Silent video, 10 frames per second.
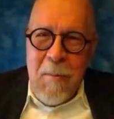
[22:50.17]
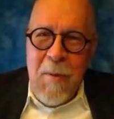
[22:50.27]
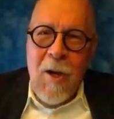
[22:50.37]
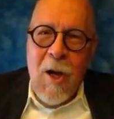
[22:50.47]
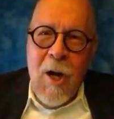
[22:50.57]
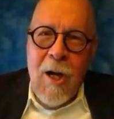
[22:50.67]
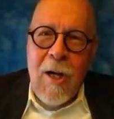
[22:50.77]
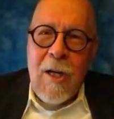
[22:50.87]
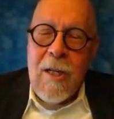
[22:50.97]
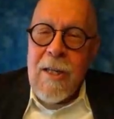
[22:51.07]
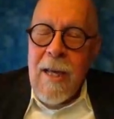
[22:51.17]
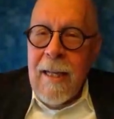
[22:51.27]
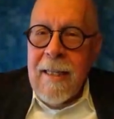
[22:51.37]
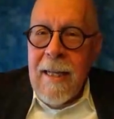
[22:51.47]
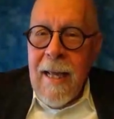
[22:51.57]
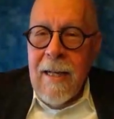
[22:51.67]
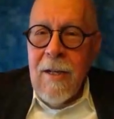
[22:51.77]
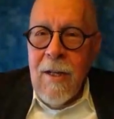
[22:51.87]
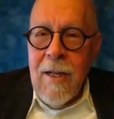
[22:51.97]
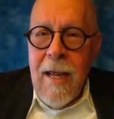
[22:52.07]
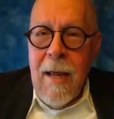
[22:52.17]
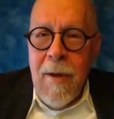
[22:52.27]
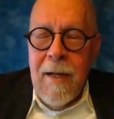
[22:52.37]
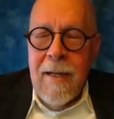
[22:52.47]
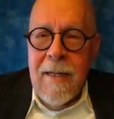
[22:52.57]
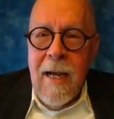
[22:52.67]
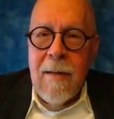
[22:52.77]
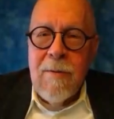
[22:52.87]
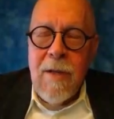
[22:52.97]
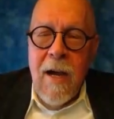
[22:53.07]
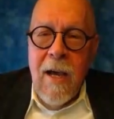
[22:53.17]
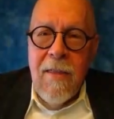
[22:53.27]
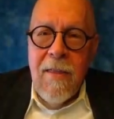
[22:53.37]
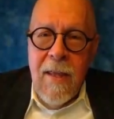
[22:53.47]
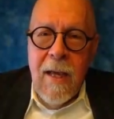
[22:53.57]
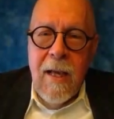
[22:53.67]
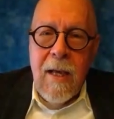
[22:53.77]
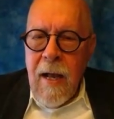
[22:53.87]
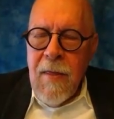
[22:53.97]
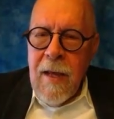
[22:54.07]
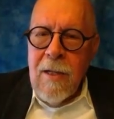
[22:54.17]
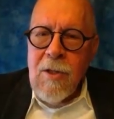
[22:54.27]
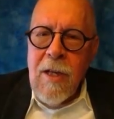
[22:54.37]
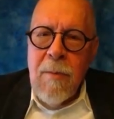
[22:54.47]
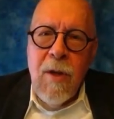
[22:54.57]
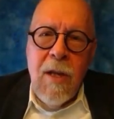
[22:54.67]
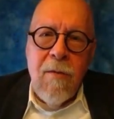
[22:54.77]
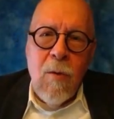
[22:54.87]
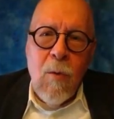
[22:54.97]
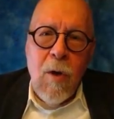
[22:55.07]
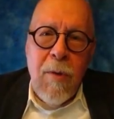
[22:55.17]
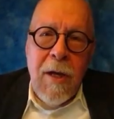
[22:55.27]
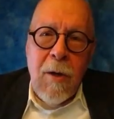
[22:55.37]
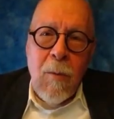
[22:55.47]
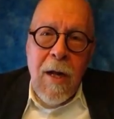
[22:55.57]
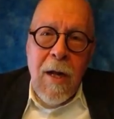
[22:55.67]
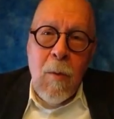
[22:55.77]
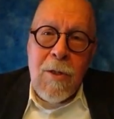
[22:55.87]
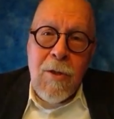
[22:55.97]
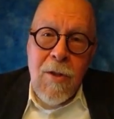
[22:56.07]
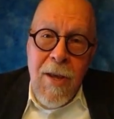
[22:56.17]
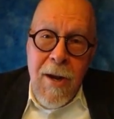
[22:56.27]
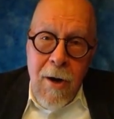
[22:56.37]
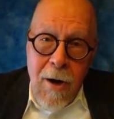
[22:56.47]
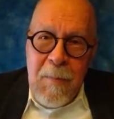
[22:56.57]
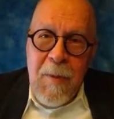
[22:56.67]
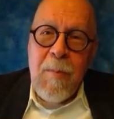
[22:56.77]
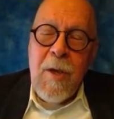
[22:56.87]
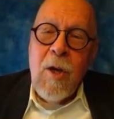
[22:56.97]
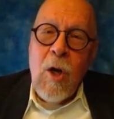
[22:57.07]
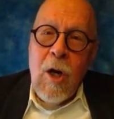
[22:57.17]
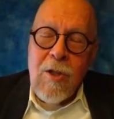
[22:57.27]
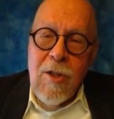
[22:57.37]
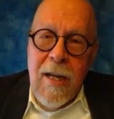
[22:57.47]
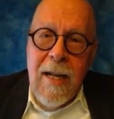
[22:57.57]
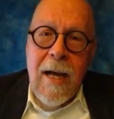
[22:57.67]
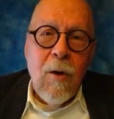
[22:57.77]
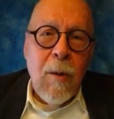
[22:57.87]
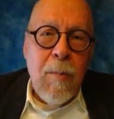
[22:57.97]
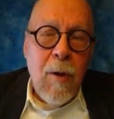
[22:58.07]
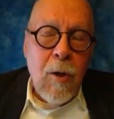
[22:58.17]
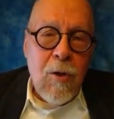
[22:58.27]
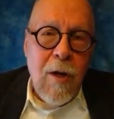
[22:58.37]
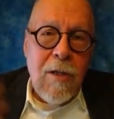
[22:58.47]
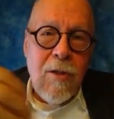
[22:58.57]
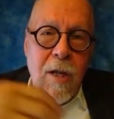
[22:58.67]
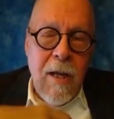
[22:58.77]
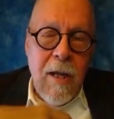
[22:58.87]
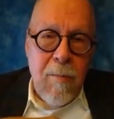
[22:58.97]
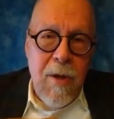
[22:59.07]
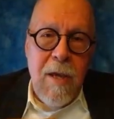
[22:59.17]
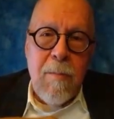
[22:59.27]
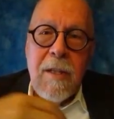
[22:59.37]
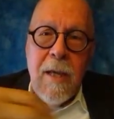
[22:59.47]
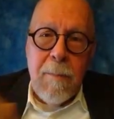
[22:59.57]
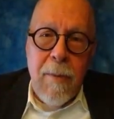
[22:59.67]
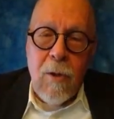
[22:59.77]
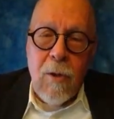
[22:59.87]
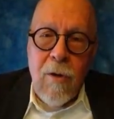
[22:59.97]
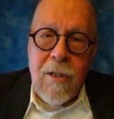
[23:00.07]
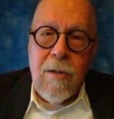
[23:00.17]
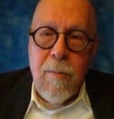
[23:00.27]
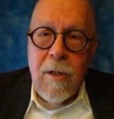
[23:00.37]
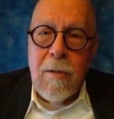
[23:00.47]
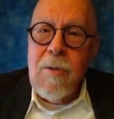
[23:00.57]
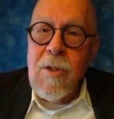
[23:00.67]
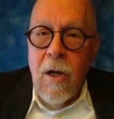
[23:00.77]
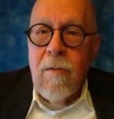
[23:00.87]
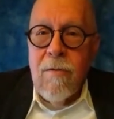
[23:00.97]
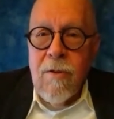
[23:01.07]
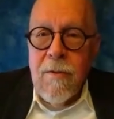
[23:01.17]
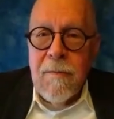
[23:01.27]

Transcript: Because at the end of the day, many times I think things seem to even work better when I wasn't there. Because they not only build trust in me, but they build trust among themselves.